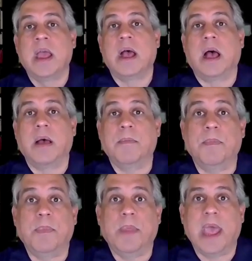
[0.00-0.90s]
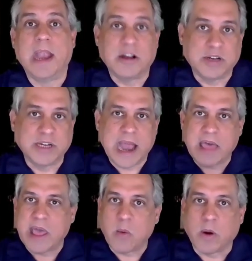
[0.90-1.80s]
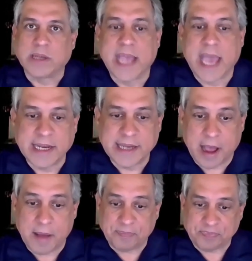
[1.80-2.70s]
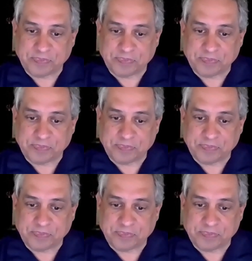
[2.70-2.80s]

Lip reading: and understand how that works ahead of time.